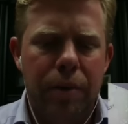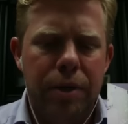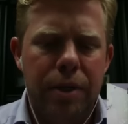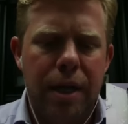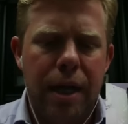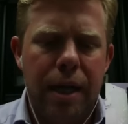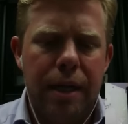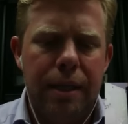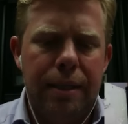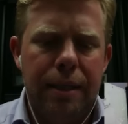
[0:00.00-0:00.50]

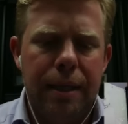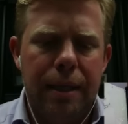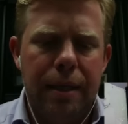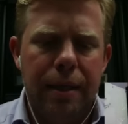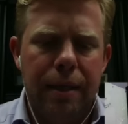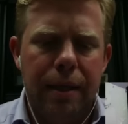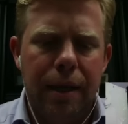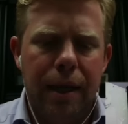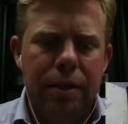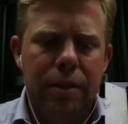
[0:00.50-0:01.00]
was not
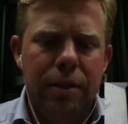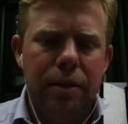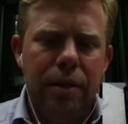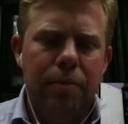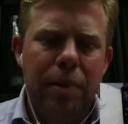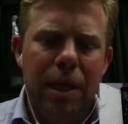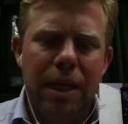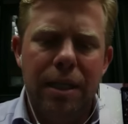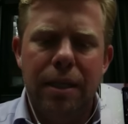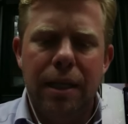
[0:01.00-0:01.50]
I
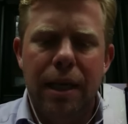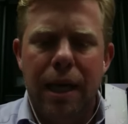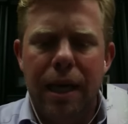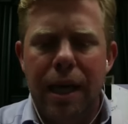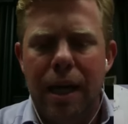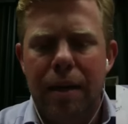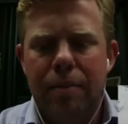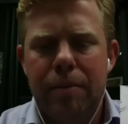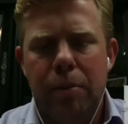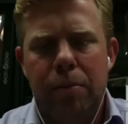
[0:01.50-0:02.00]

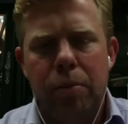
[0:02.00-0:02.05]
got